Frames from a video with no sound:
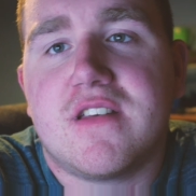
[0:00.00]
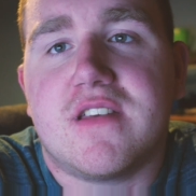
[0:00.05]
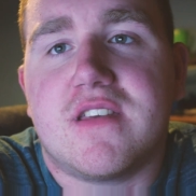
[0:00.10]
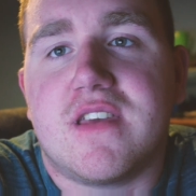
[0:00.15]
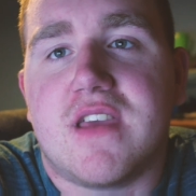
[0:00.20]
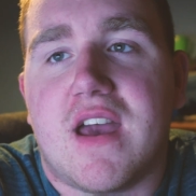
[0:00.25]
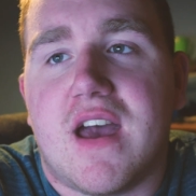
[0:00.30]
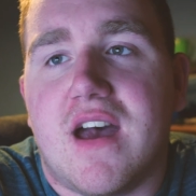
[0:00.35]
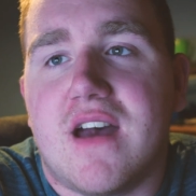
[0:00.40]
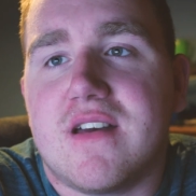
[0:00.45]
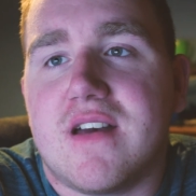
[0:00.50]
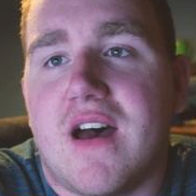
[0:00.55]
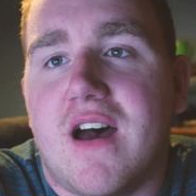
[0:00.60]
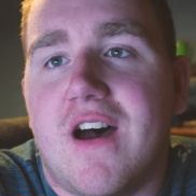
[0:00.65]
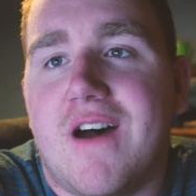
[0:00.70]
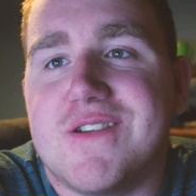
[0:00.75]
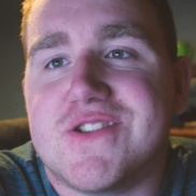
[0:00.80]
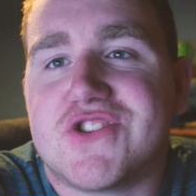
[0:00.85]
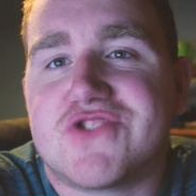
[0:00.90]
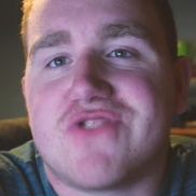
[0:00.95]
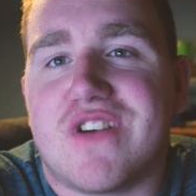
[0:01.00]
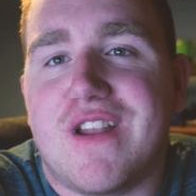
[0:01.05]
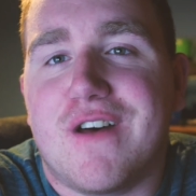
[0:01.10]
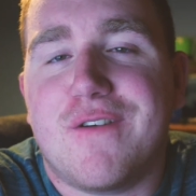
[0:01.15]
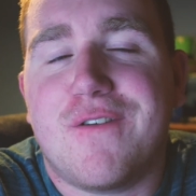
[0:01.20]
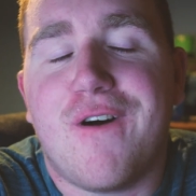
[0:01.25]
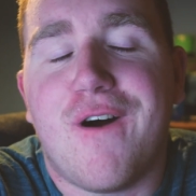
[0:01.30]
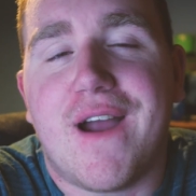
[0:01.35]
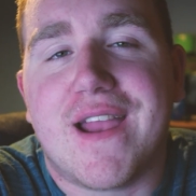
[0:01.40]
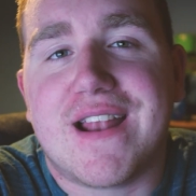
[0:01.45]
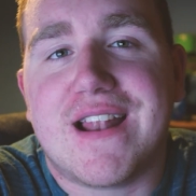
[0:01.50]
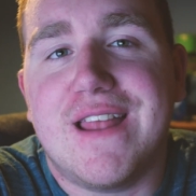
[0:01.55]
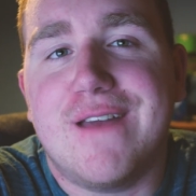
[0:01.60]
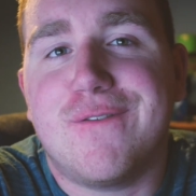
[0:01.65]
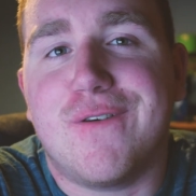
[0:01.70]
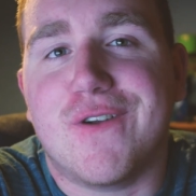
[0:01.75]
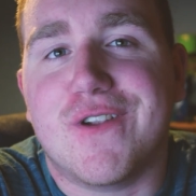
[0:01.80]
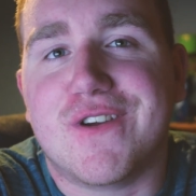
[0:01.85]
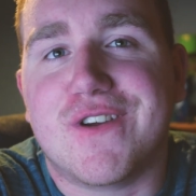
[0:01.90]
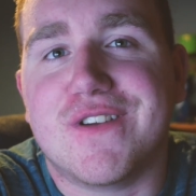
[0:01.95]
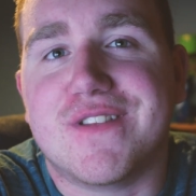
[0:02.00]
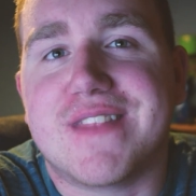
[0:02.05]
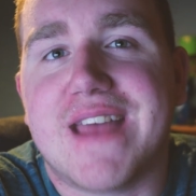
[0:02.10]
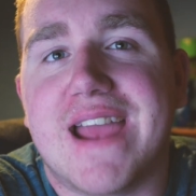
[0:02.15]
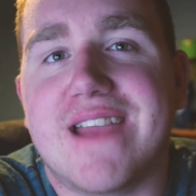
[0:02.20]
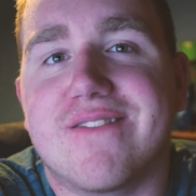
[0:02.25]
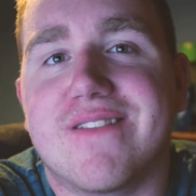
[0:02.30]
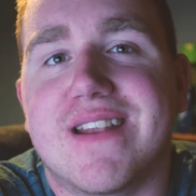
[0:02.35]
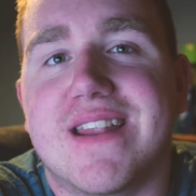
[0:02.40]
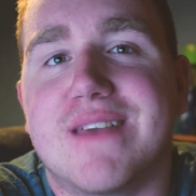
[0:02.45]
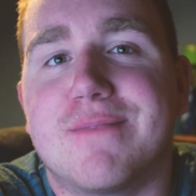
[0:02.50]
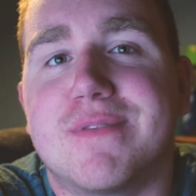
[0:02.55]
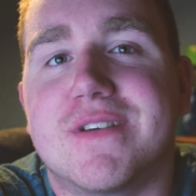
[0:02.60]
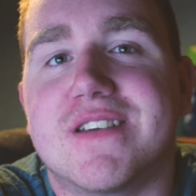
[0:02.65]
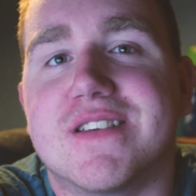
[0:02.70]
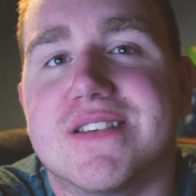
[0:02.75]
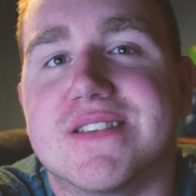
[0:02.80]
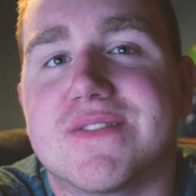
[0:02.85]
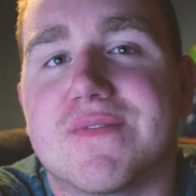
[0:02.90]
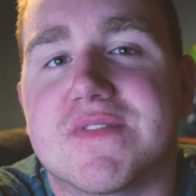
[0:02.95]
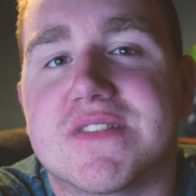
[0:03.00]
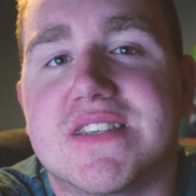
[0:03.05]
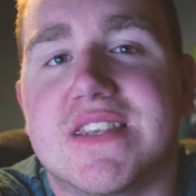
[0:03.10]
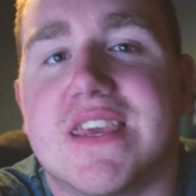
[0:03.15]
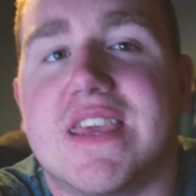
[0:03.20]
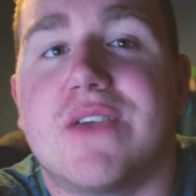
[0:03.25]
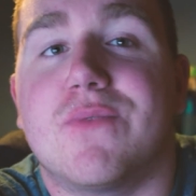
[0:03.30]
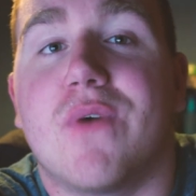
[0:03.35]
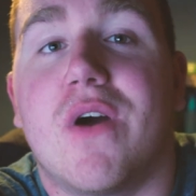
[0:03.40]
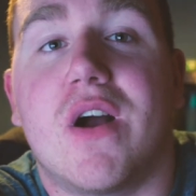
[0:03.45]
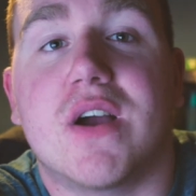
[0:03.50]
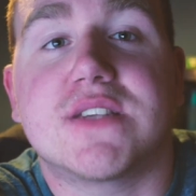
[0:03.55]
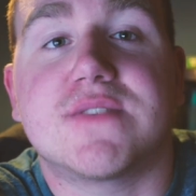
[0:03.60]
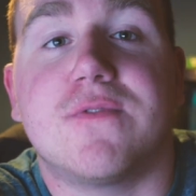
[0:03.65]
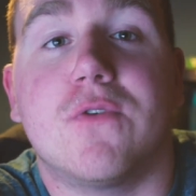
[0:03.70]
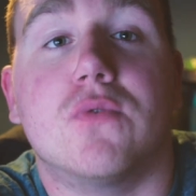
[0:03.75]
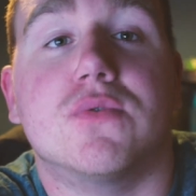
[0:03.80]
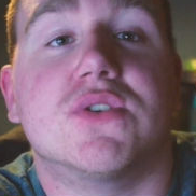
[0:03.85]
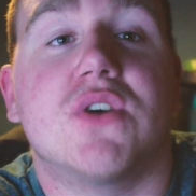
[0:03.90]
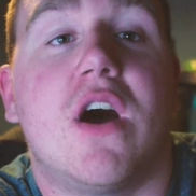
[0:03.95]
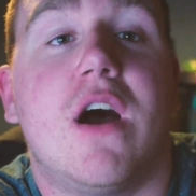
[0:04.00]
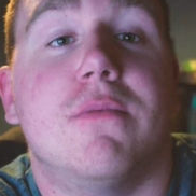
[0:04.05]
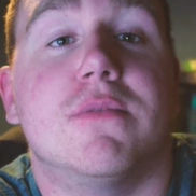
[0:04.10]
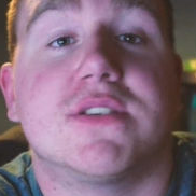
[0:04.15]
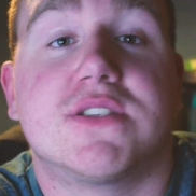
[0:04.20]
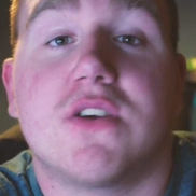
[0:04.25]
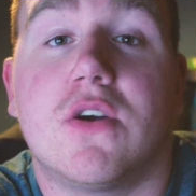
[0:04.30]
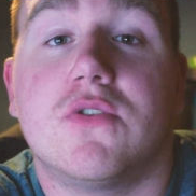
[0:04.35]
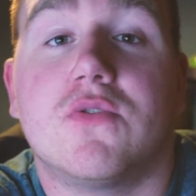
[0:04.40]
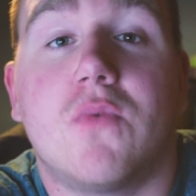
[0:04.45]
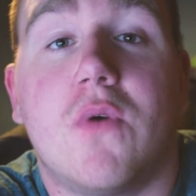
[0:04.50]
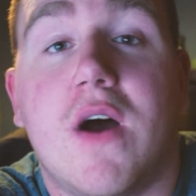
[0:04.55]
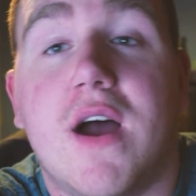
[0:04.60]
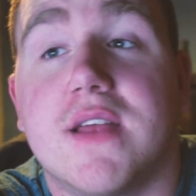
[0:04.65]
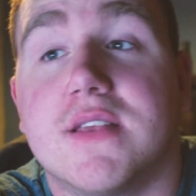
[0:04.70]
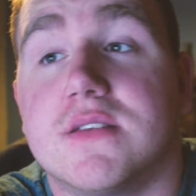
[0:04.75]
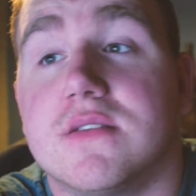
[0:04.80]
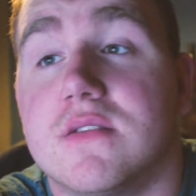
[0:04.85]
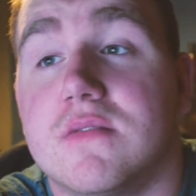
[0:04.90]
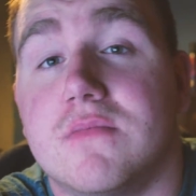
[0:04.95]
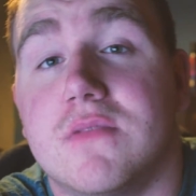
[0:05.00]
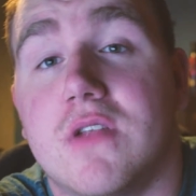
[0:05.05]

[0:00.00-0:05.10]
yeah, just trying to find Cliff on a good day, really, because obviously he works full time, and so do I, and you